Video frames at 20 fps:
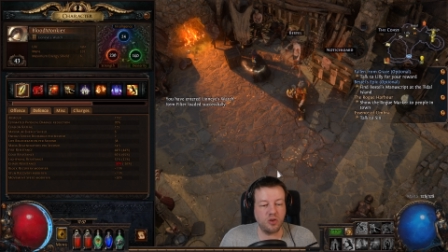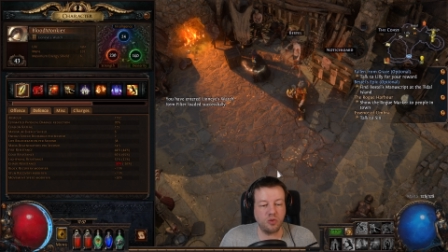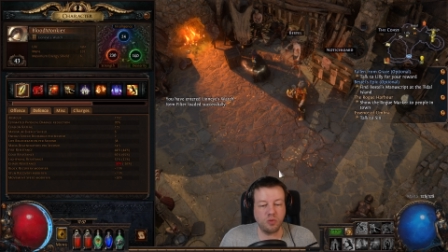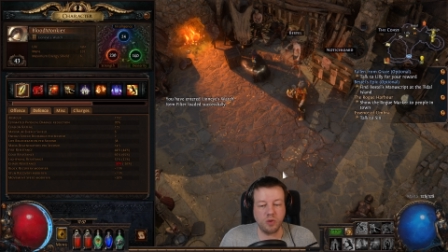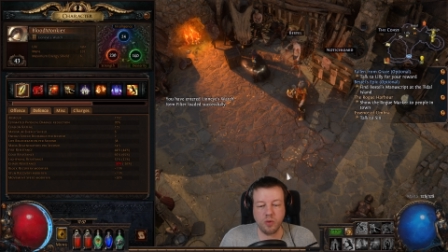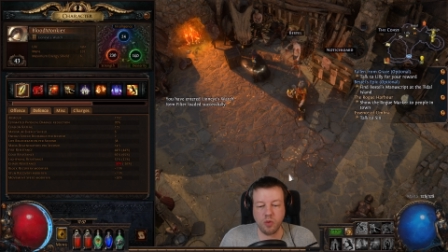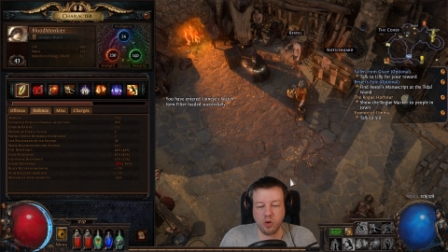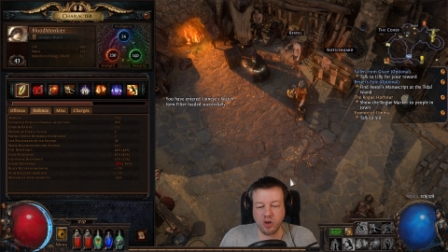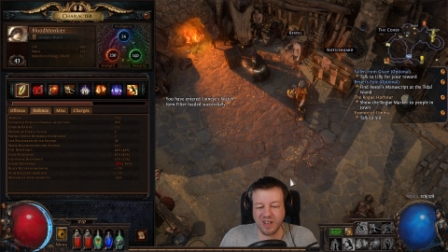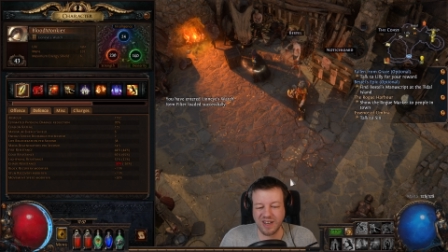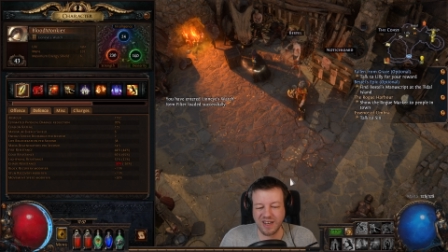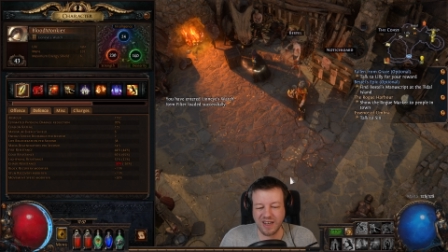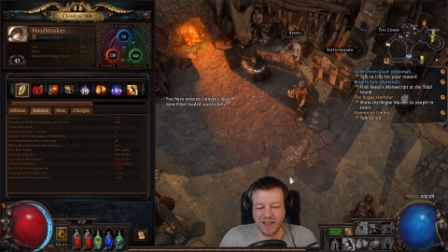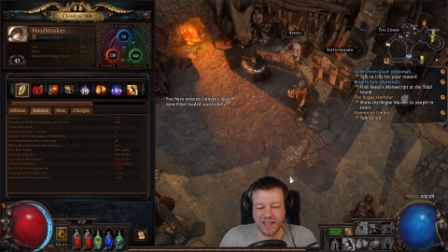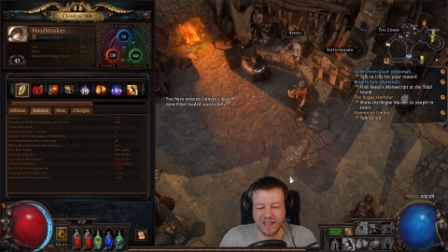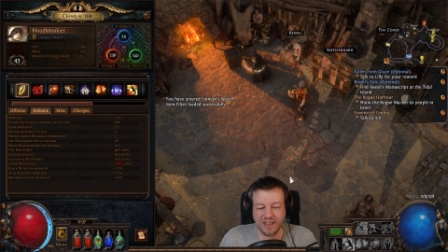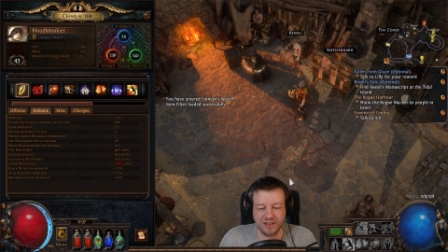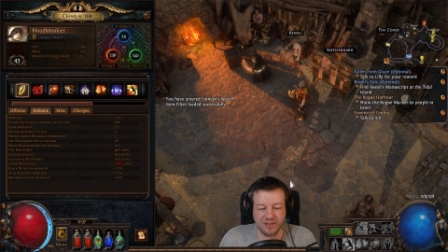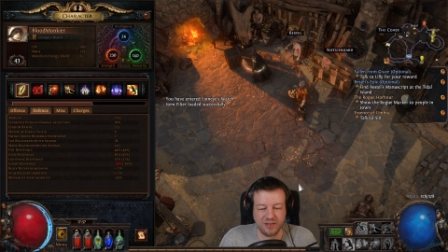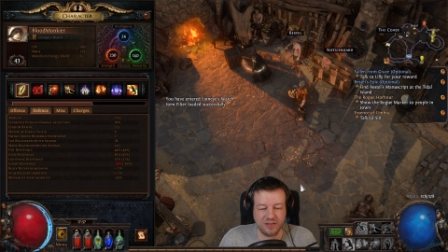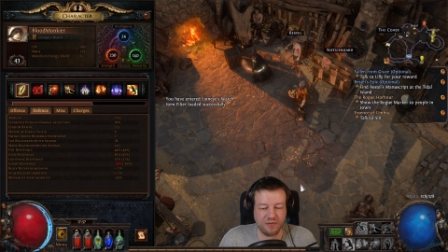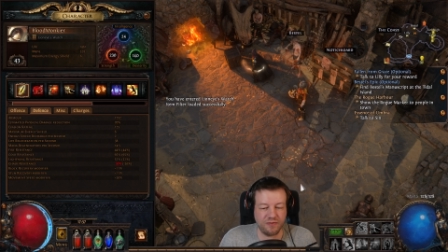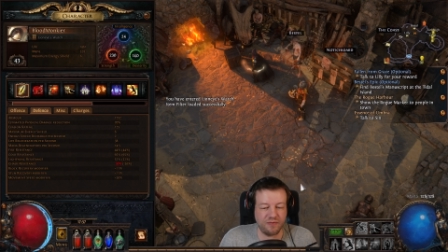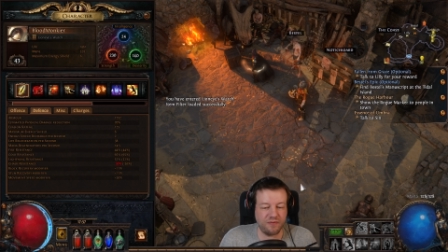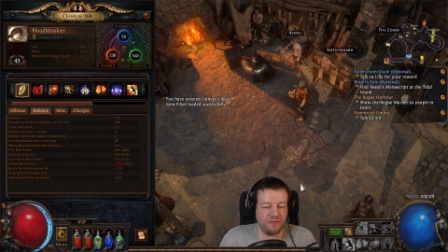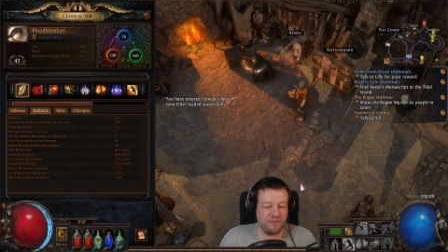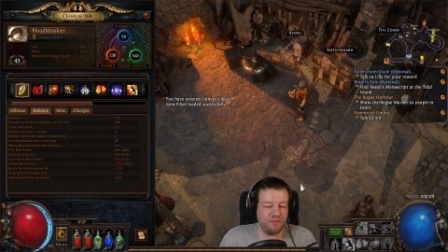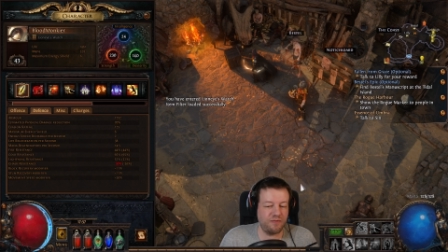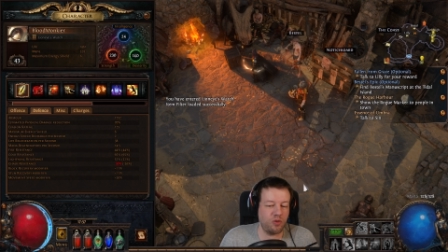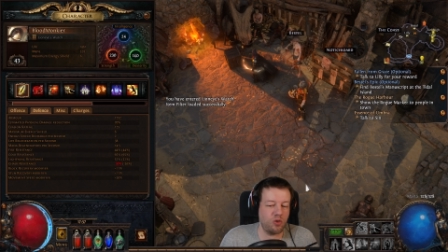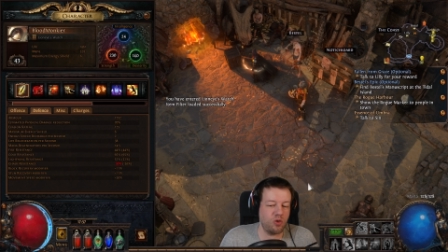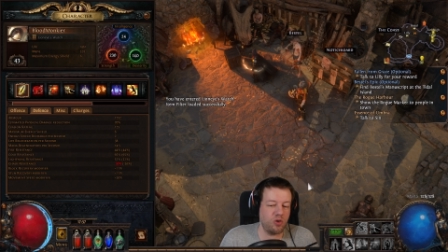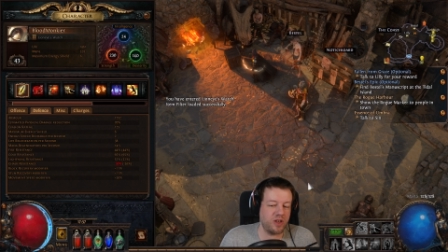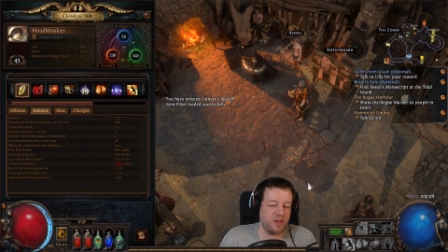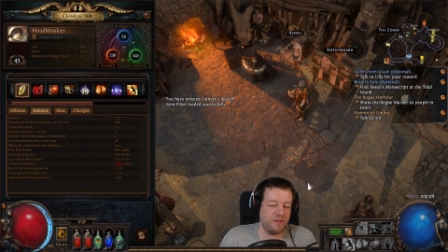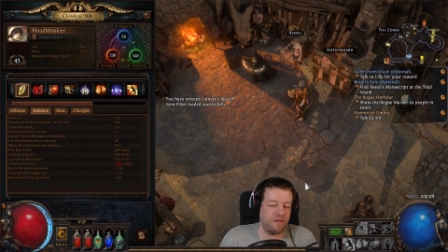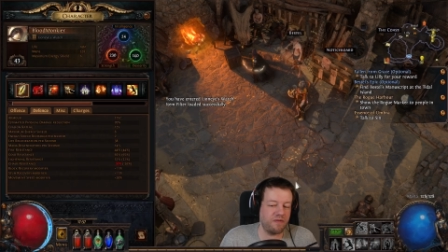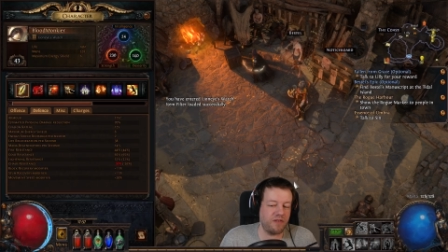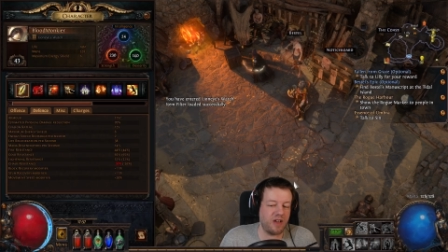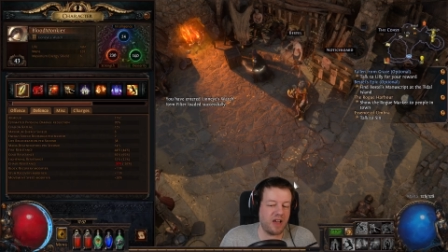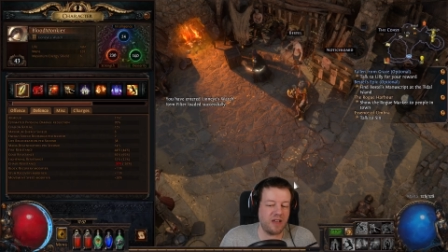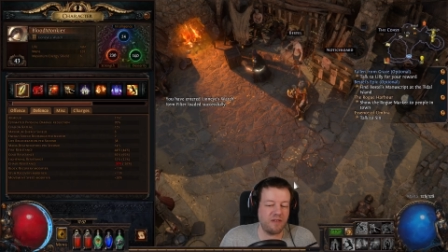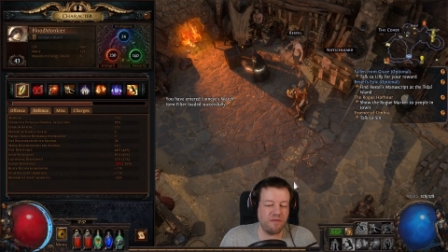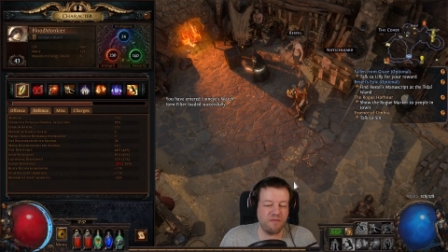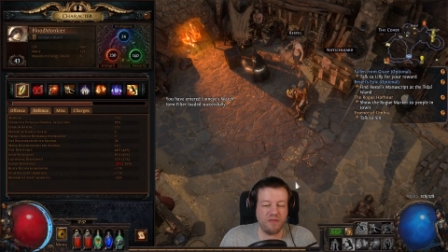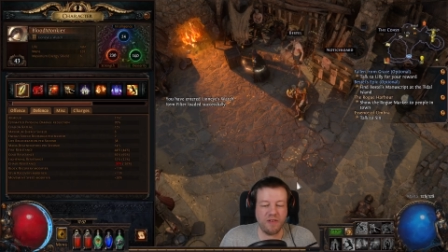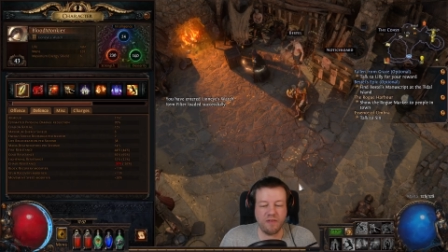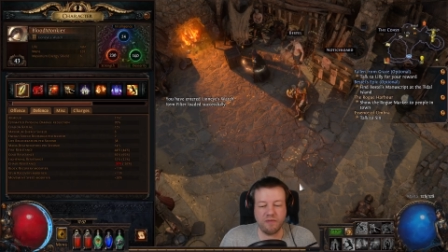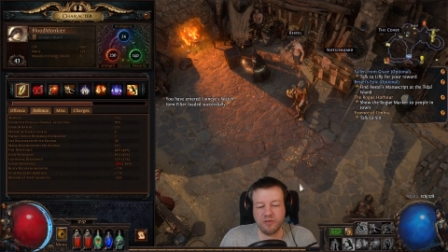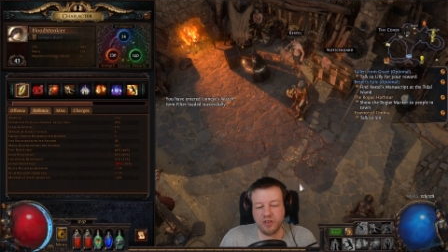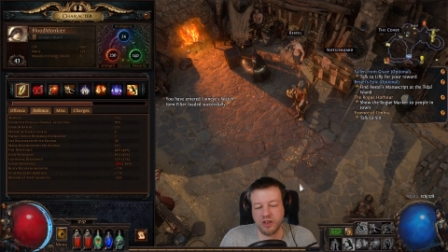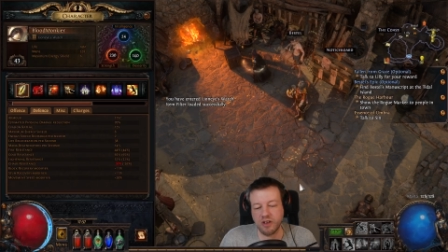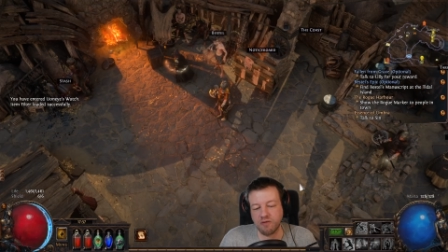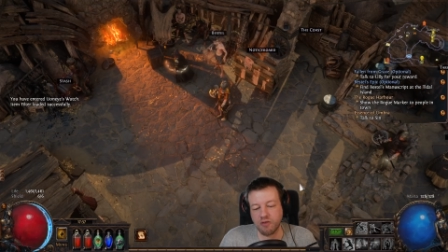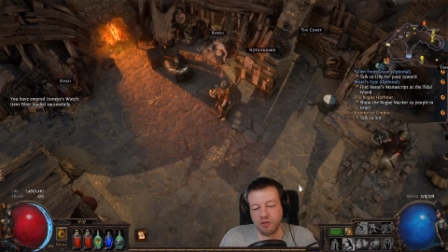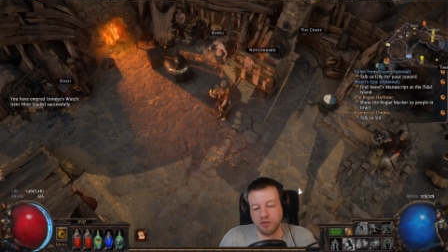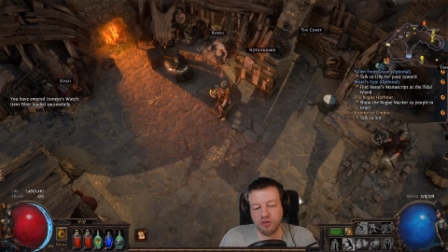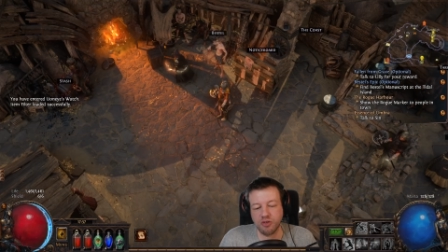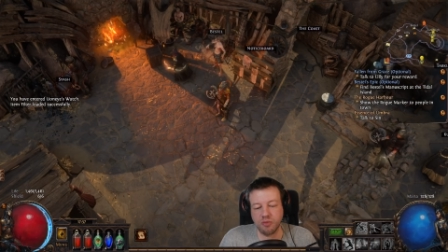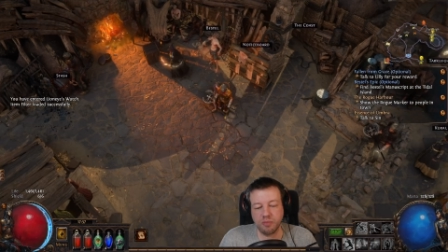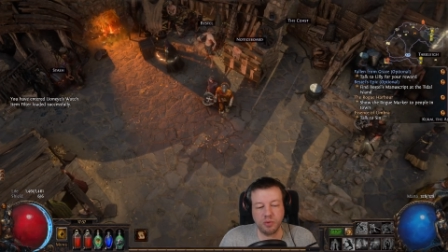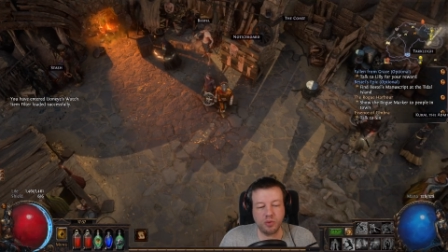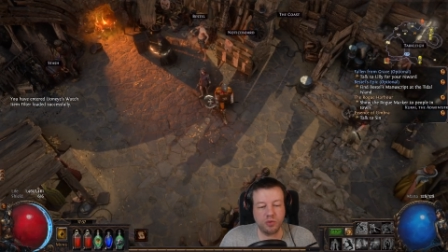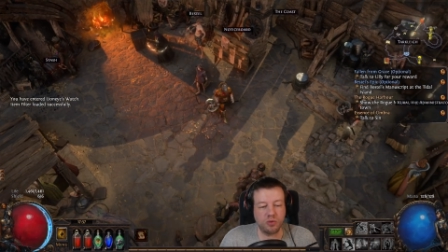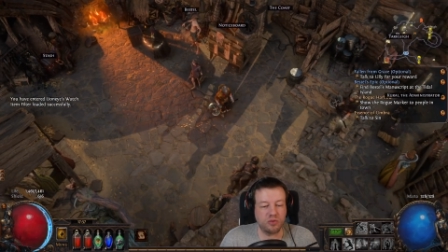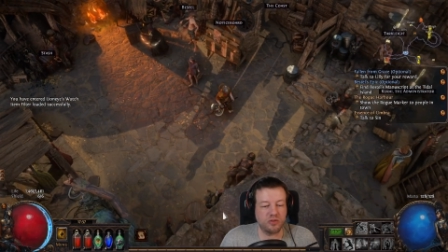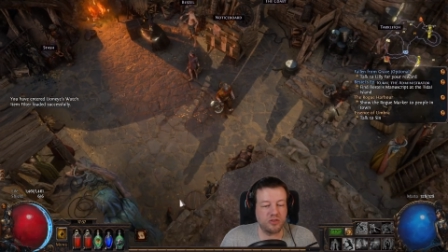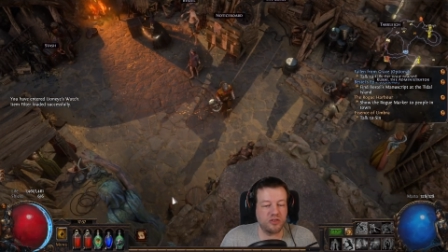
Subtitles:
We want at least 45, 50 across the board.